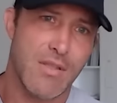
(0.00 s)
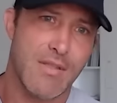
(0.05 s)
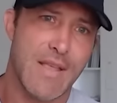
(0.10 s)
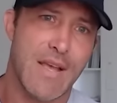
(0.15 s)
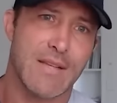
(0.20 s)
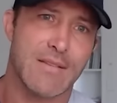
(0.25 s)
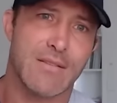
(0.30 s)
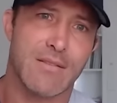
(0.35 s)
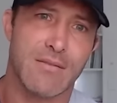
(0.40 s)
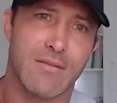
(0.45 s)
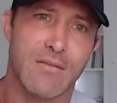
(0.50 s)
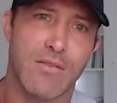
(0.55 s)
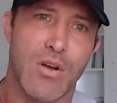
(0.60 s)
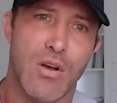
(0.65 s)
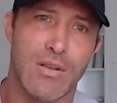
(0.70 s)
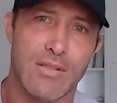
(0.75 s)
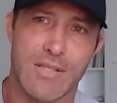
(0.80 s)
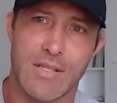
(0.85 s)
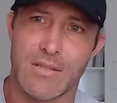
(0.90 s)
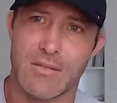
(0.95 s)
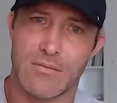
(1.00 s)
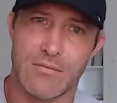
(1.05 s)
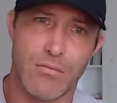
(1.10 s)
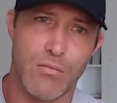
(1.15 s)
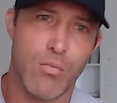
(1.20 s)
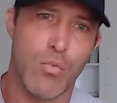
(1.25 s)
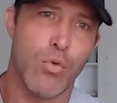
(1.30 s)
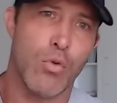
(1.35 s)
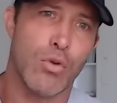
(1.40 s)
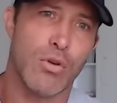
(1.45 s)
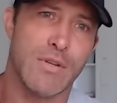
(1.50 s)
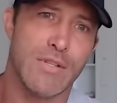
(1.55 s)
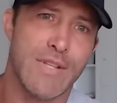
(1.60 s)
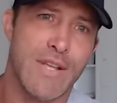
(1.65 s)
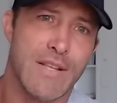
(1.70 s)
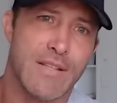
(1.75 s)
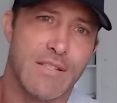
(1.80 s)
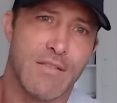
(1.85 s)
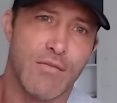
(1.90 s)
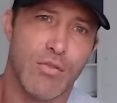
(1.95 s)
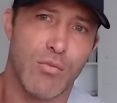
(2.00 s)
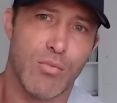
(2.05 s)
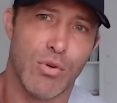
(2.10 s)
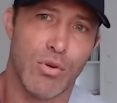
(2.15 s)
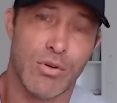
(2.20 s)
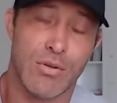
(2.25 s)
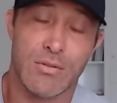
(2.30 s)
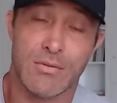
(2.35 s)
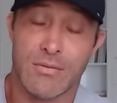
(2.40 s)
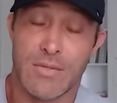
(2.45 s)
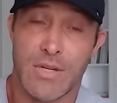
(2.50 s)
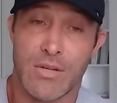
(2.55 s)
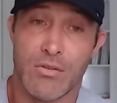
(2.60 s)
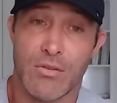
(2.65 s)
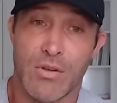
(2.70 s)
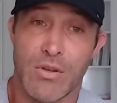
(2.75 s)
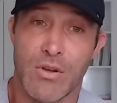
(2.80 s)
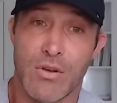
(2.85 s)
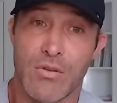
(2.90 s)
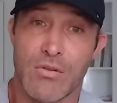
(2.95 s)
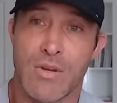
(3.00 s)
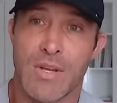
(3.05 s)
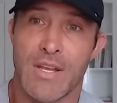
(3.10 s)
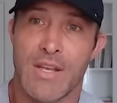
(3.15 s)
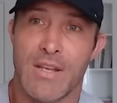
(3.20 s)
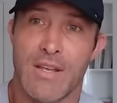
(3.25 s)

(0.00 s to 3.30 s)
that's causing more intense of a burn? I don't know.